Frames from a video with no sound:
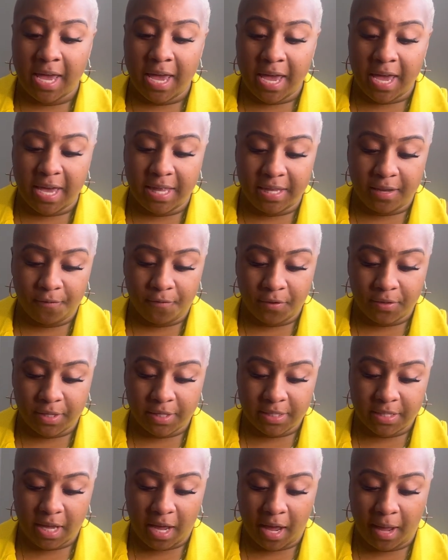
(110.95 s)
And then for the
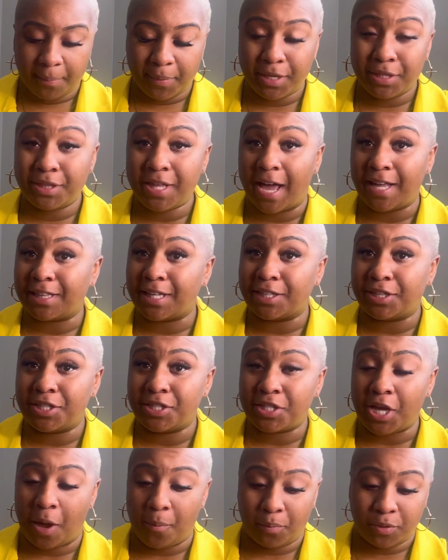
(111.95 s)
top, I thought
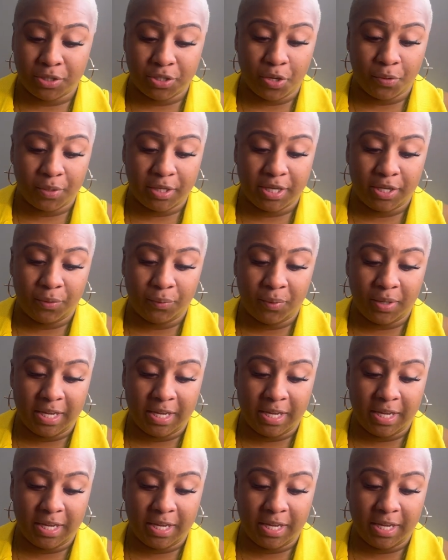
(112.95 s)
this top was so cute.